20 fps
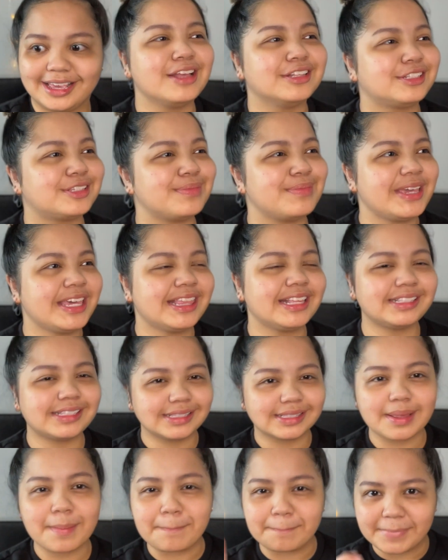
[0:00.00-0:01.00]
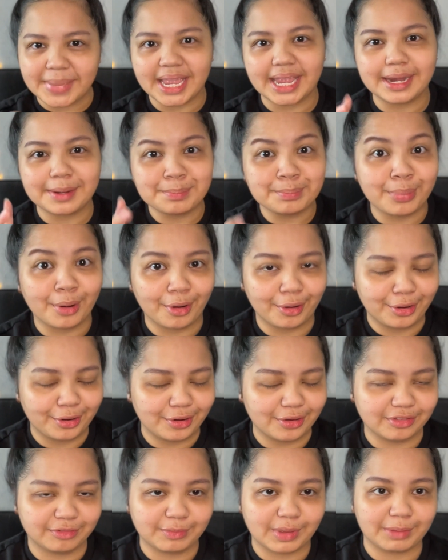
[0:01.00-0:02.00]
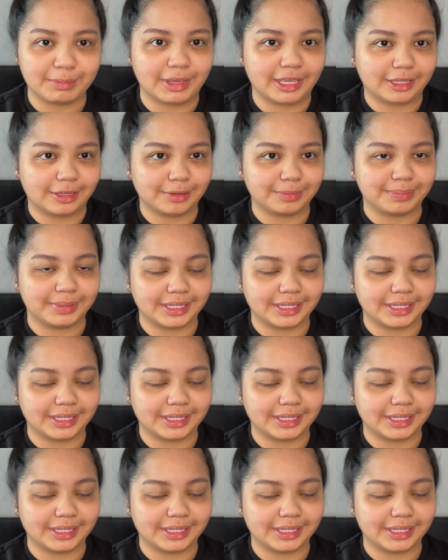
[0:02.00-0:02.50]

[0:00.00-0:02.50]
To me, this is the main part of my makeup